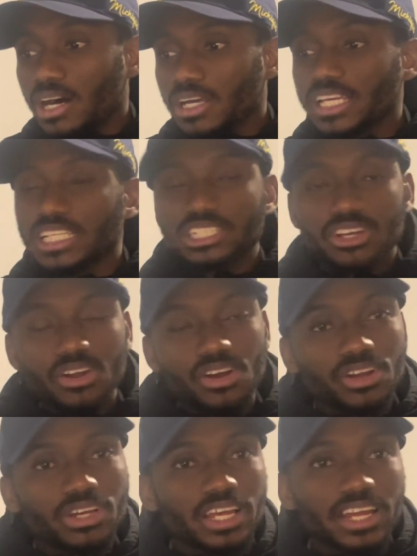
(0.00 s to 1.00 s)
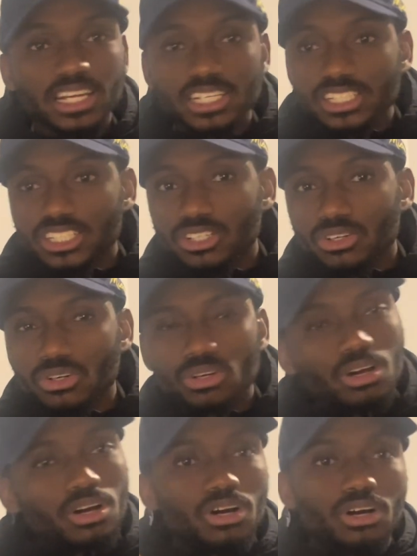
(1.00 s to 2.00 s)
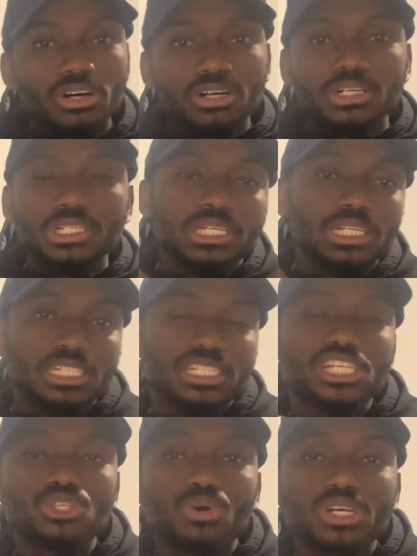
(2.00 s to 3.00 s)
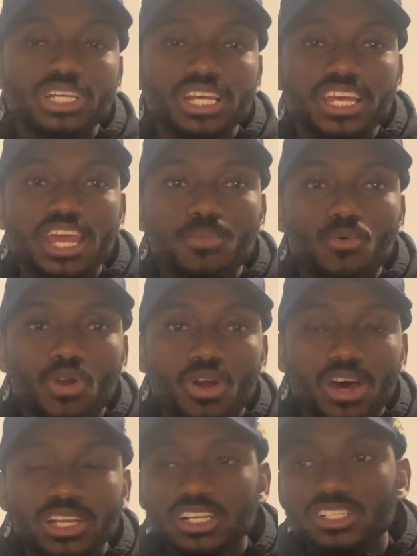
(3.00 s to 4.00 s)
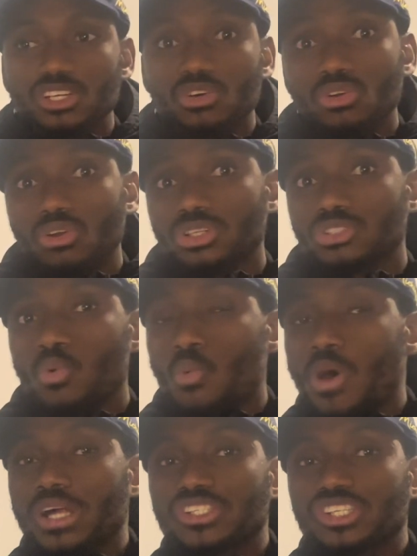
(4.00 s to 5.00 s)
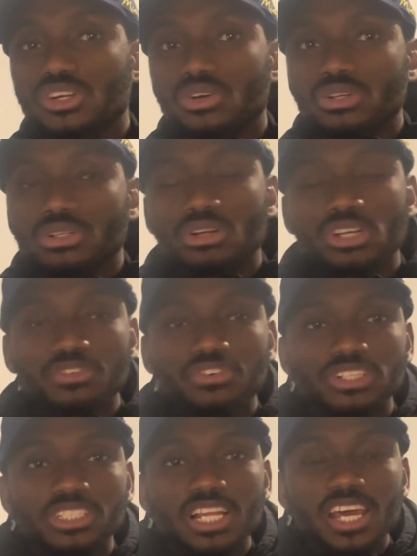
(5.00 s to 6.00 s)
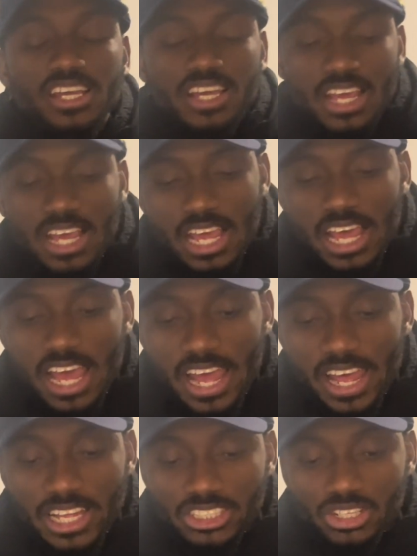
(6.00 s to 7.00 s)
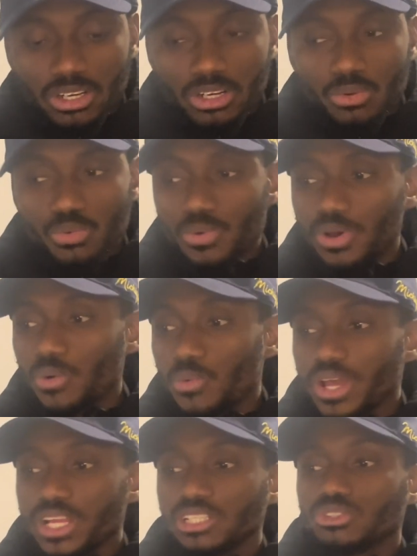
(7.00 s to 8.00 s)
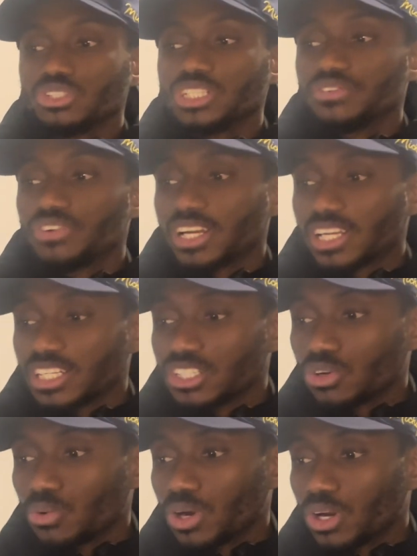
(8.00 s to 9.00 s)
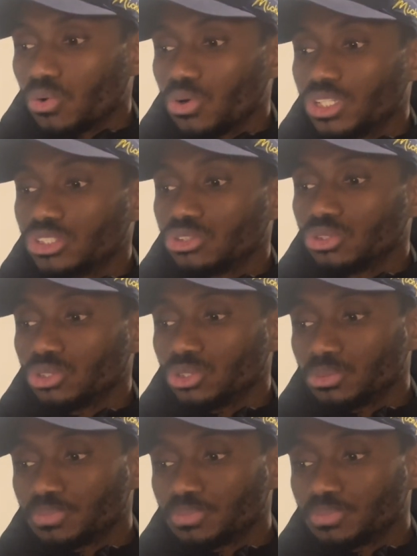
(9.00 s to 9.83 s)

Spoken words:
Inter and Atletico. This was a game where Atletico lost 1-0 on the first leg, and so we were waiting to see if Atletico were going to